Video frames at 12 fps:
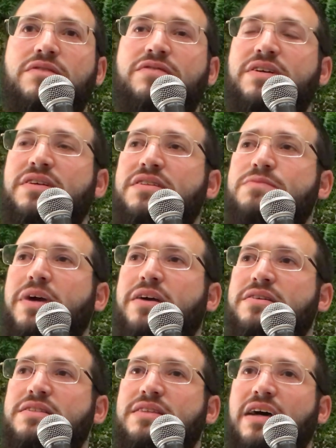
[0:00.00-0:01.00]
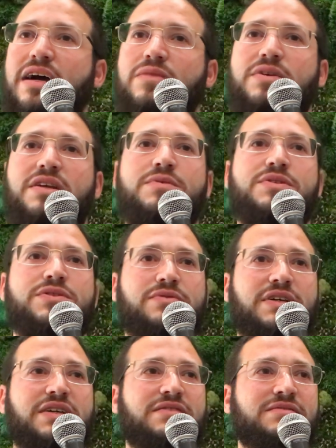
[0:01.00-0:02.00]
orphan. His parents died when he was
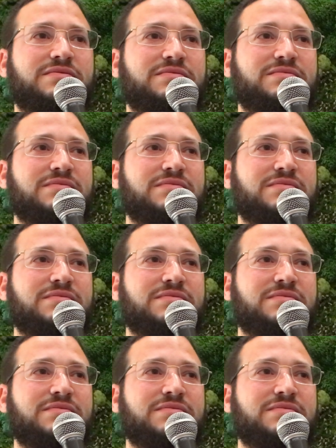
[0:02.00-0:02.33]
3.